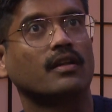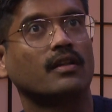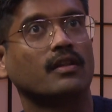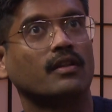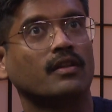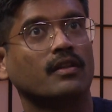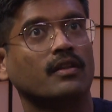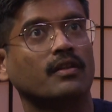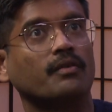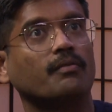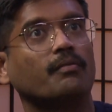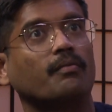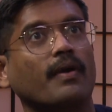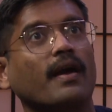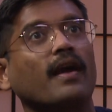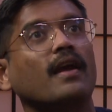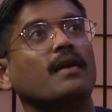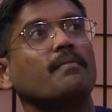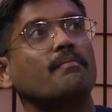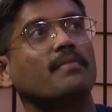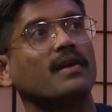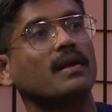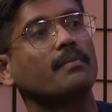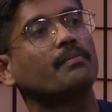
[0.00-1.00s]
the
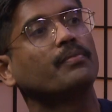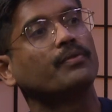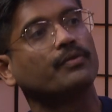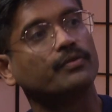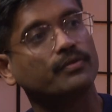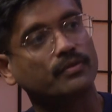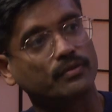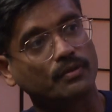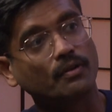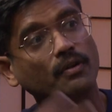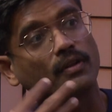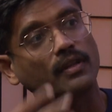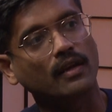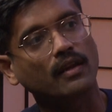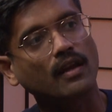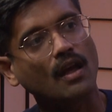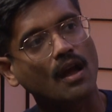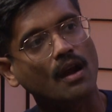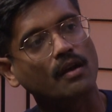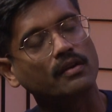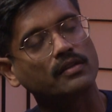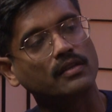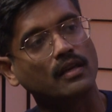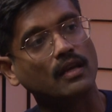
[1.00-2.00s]
way people saw that
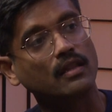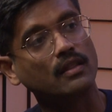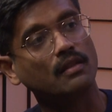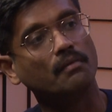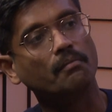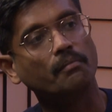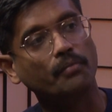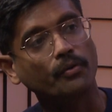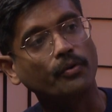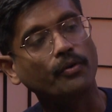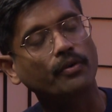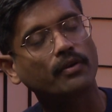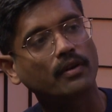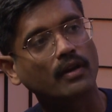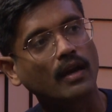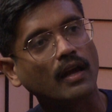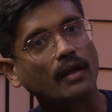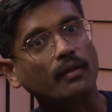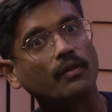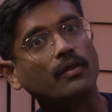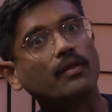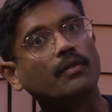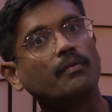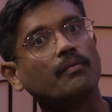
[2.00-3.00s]
character in the book
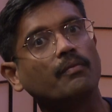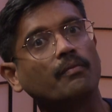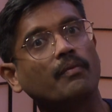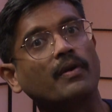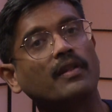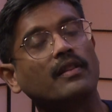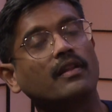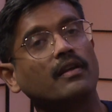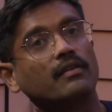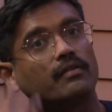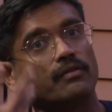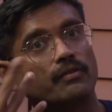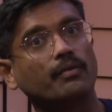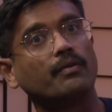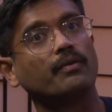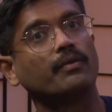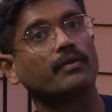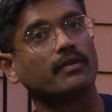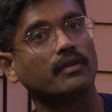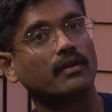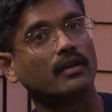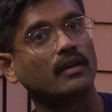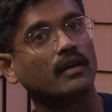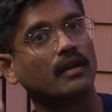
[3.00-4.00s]
and when they saw
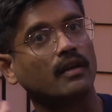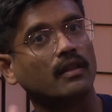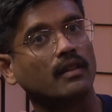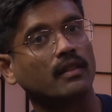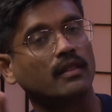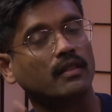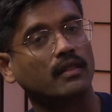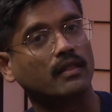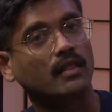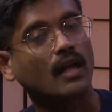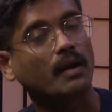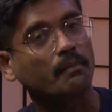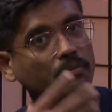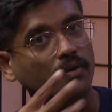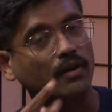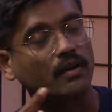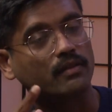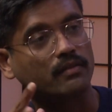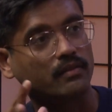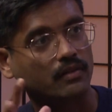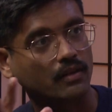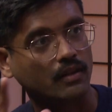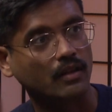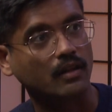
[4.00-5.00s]
that
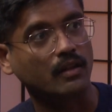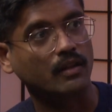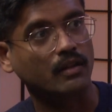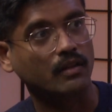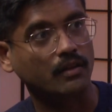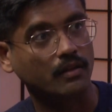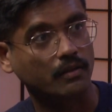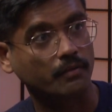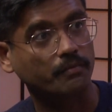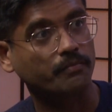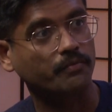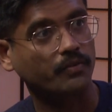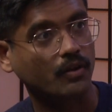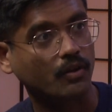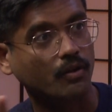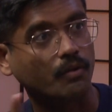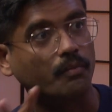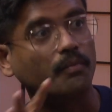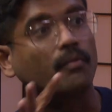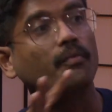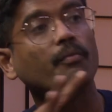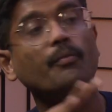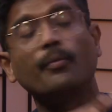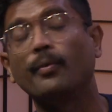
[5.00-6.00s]
person in the
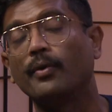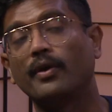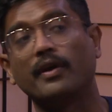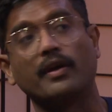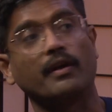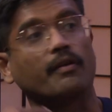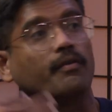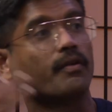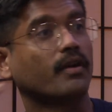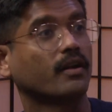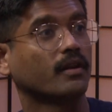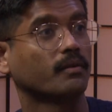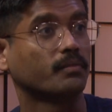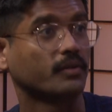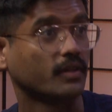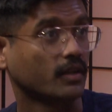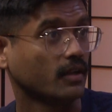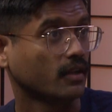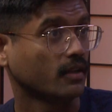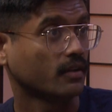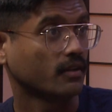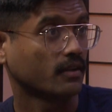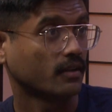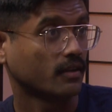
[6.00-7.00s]
film were
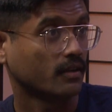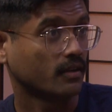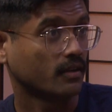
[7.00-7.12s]
incredibly